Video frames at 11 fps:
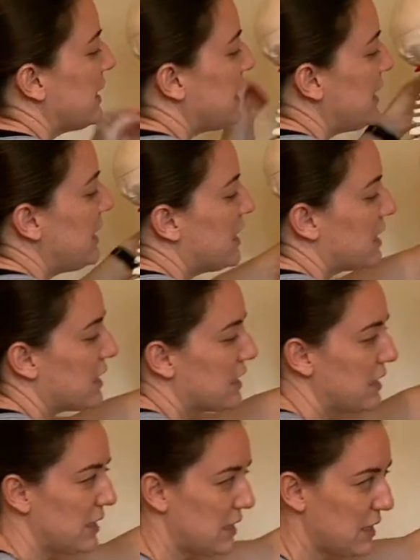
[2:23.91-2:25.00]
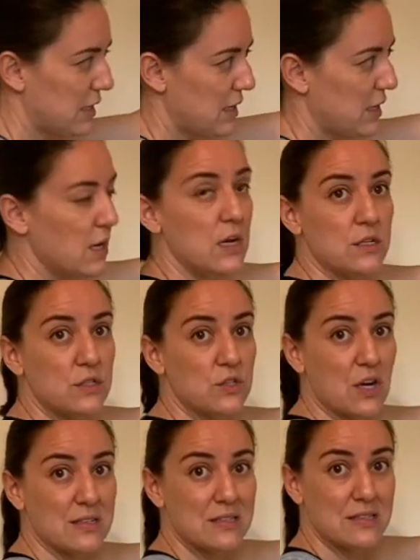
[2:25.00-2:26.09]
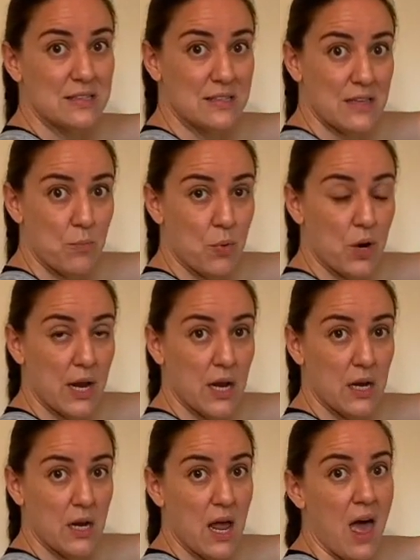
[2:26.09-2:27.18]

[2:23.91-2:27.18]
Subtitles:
here starts to separate.